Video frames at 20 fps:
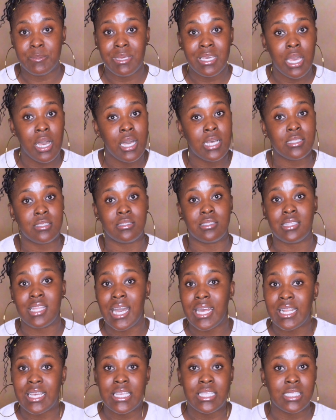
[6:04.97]
because
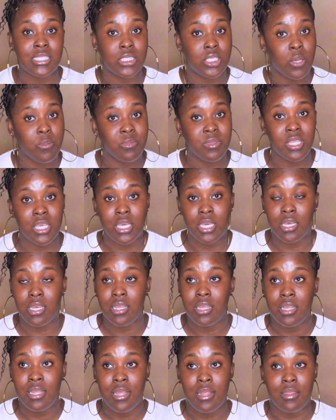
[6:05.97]
that is something
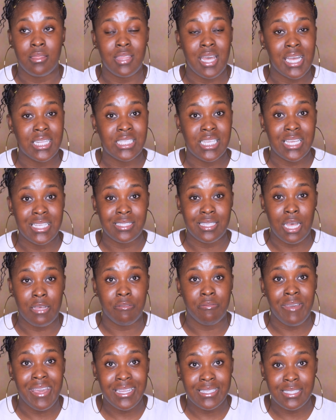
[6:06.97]
that is
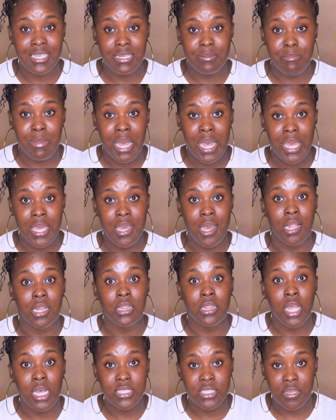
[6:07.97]
affected by a
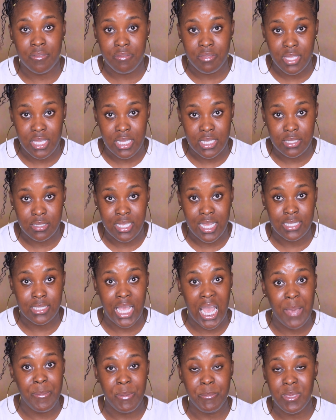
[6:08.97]
lot of things. Like
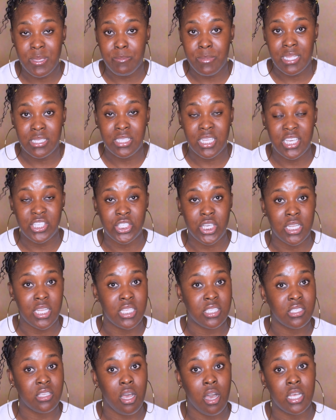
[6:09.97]
hyperpigmentation
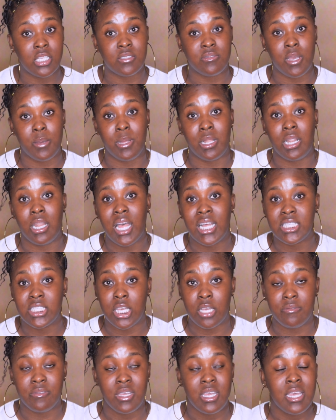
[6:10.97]
is caused from a lot
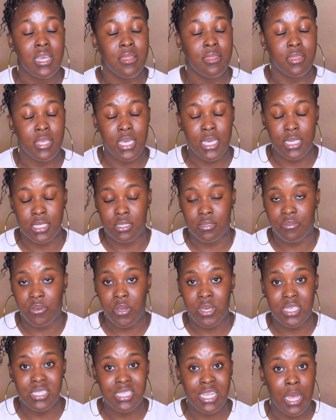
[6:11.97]
of things.
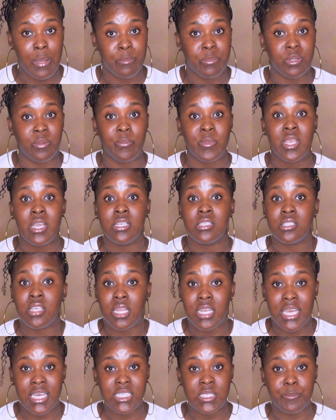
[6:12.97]
For example,
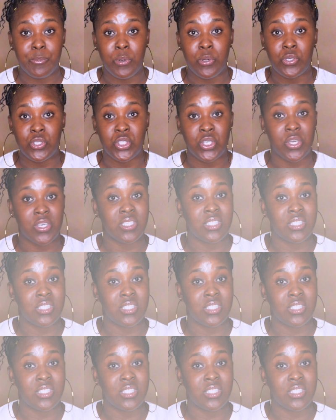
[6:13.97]
sun exposure,